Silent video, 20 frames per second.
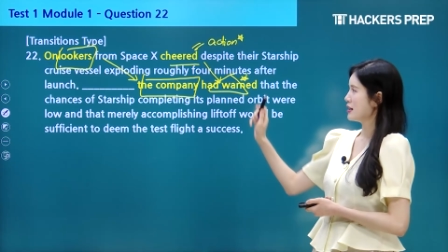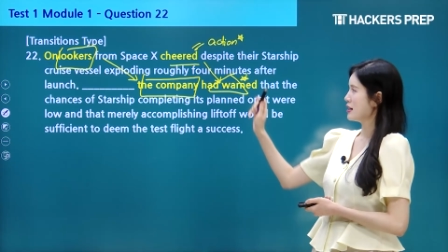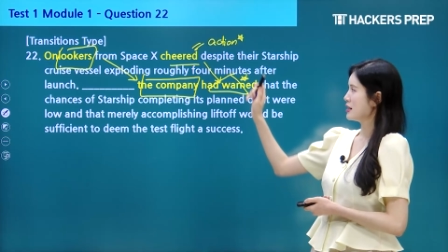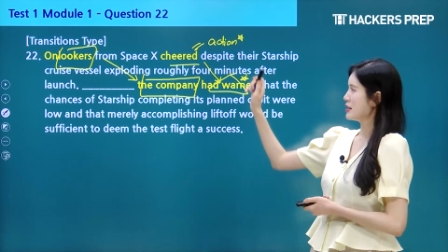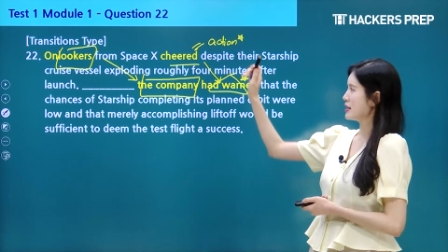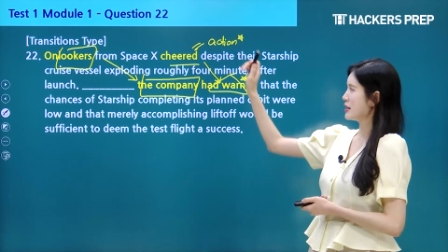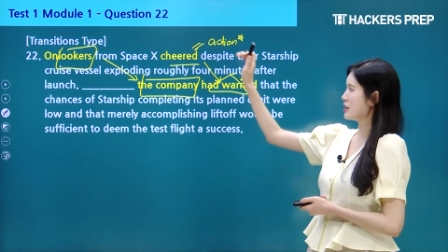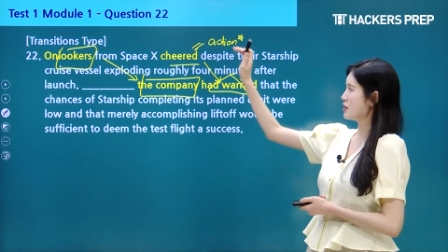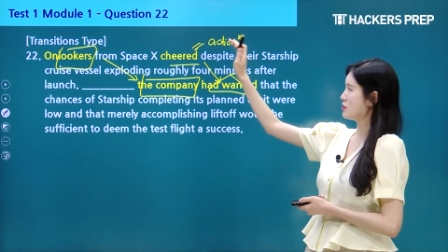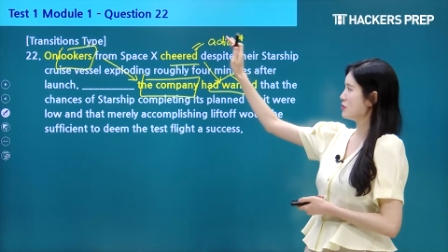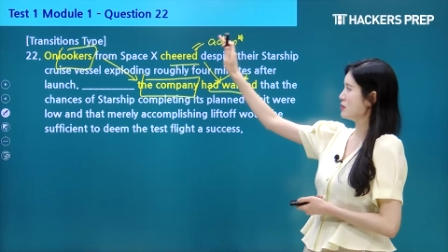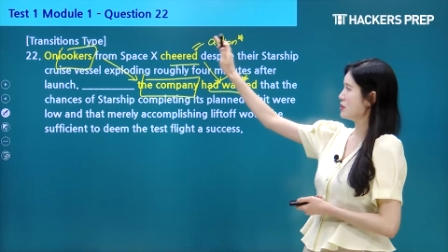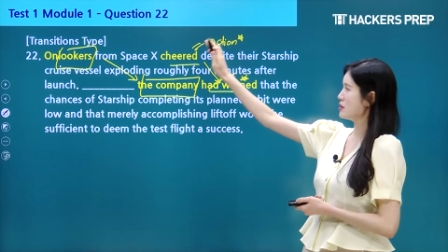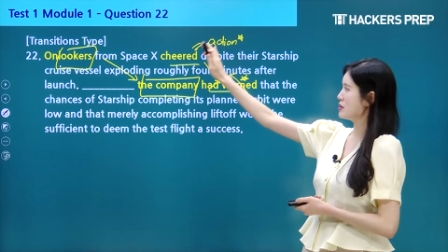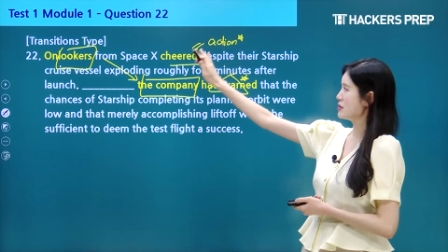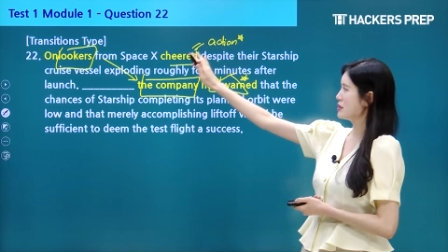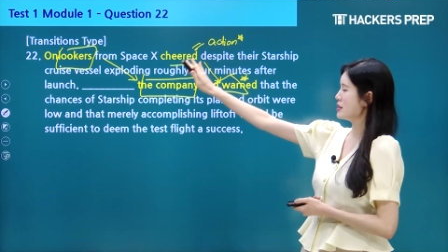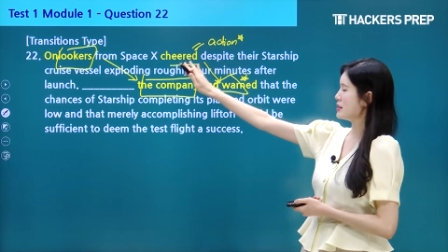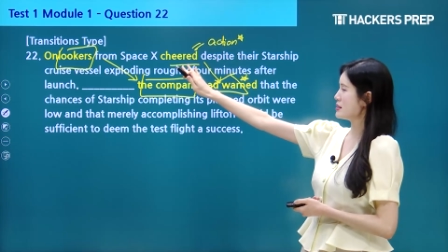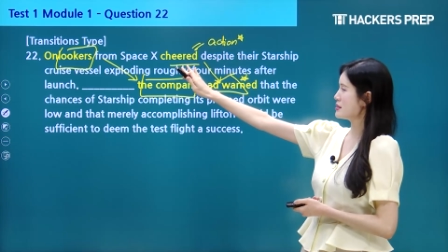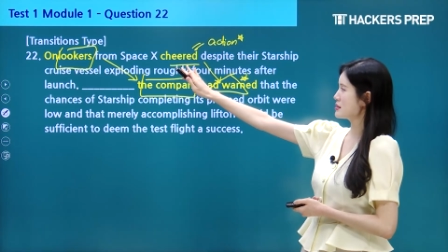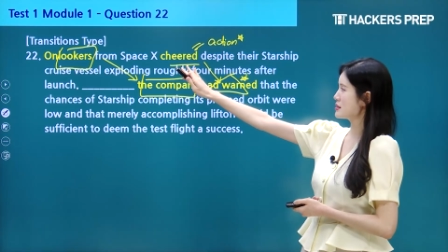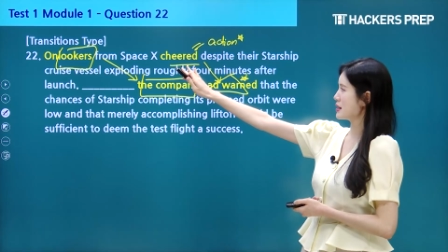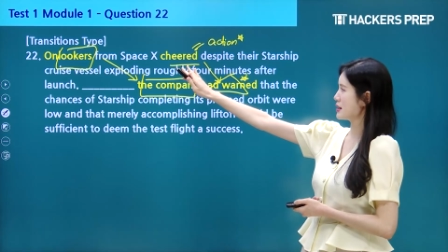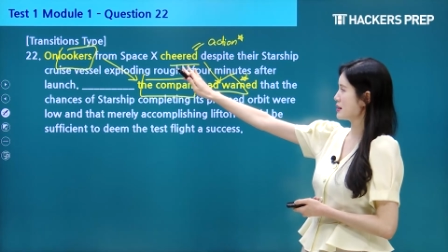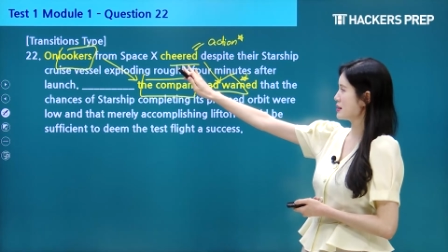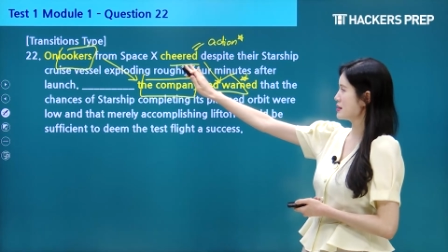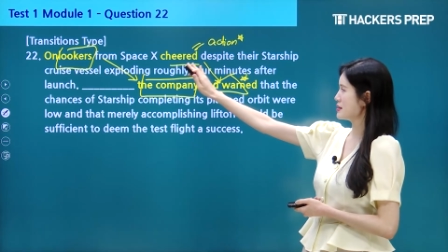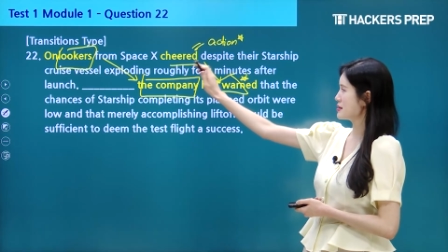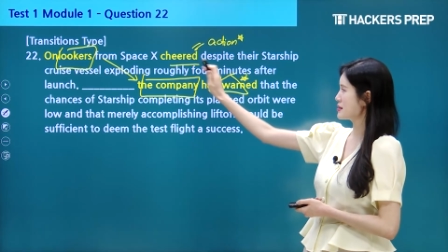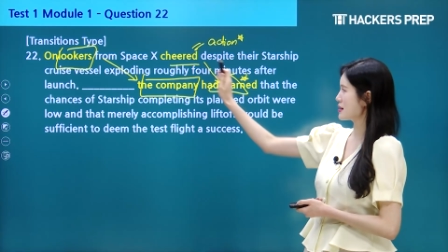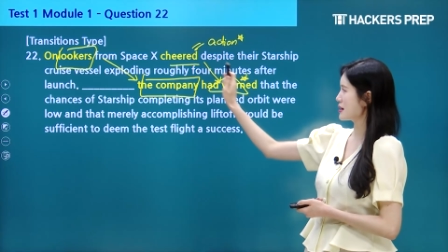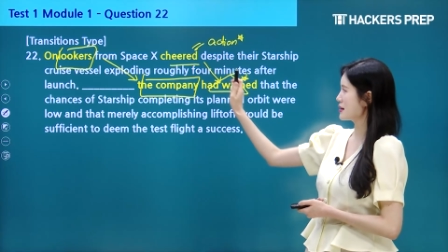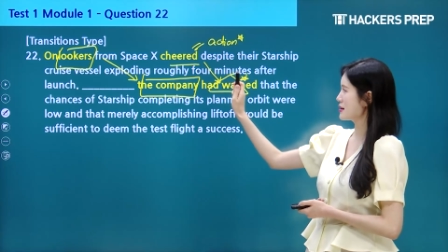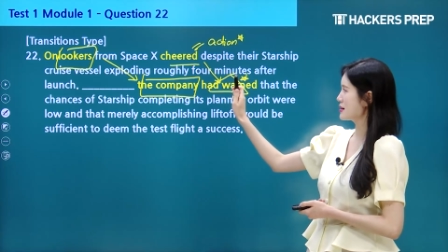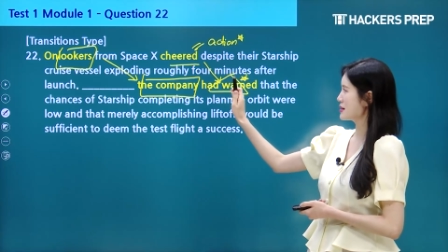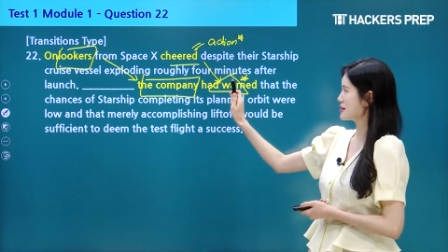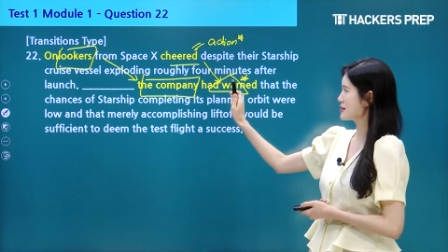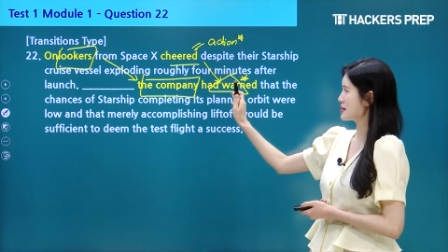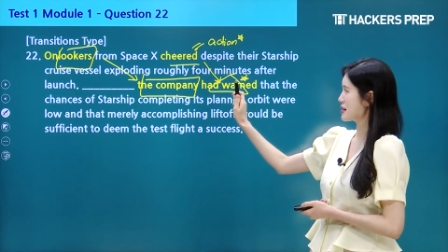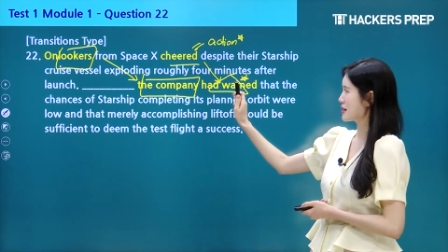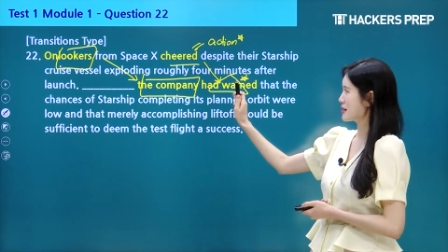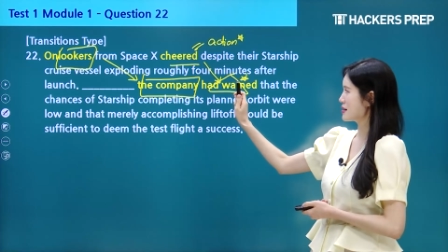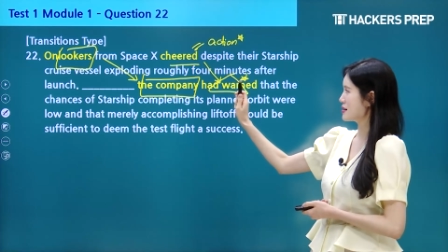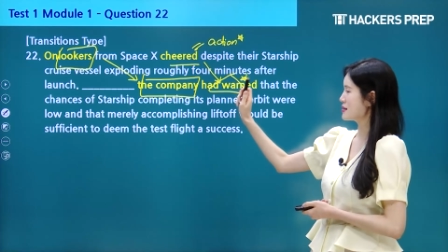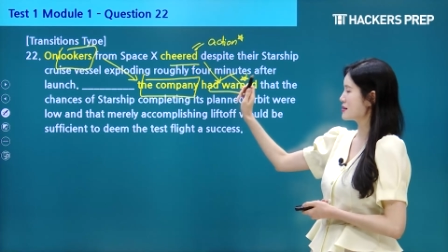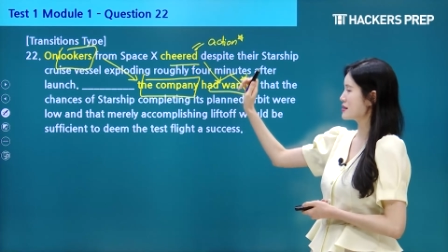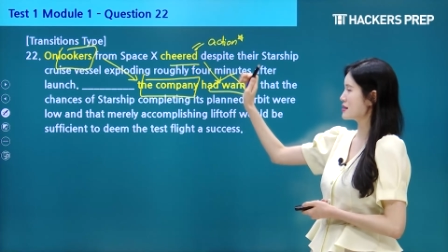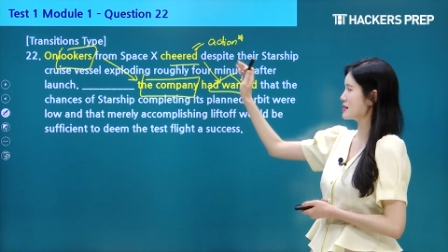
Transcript: Now, this sentence and this sentence